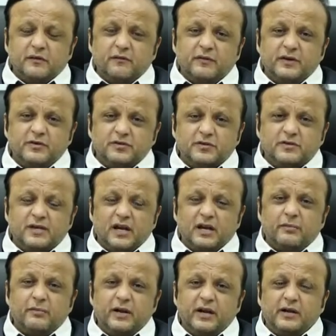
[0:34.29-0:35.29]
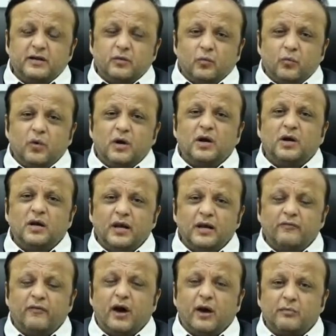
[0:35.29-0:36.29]
we should celebrate World
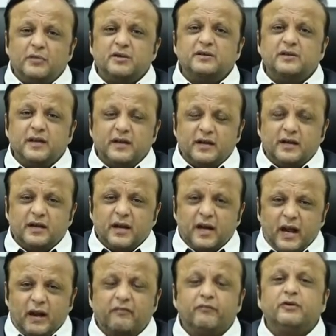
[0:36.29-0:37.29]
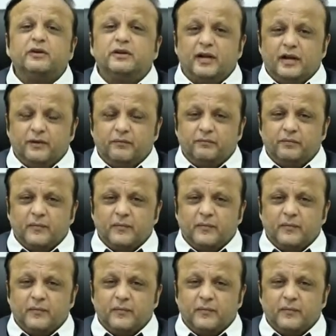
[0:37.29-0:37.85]
Environment Day every day.